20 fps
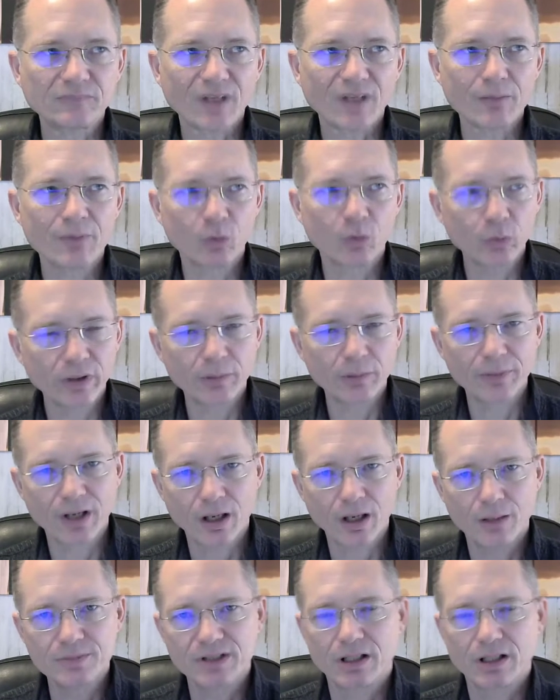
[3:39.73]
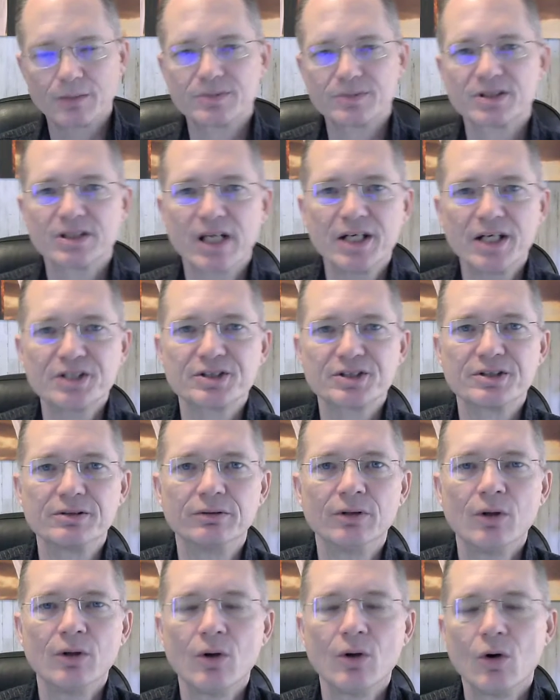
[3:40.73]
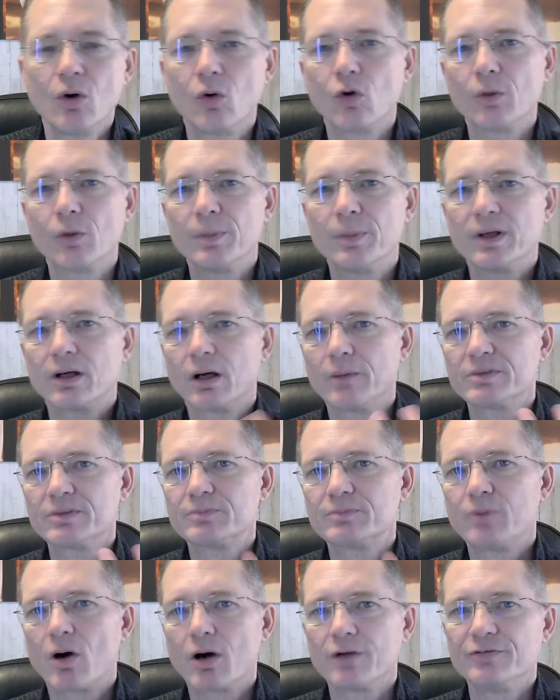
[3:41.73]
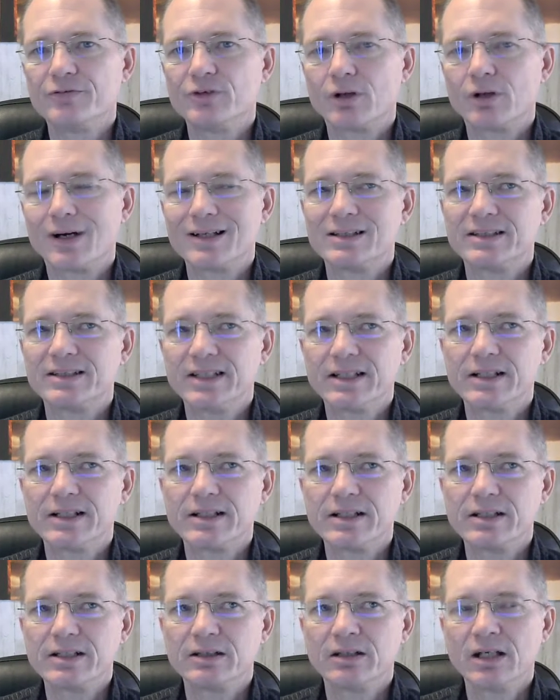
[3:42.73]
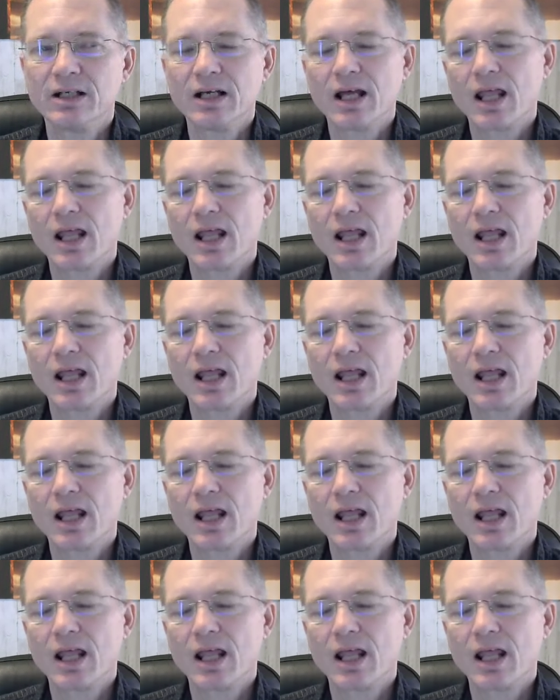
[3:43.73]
But when it becomes an obsession or becomes part of your identity,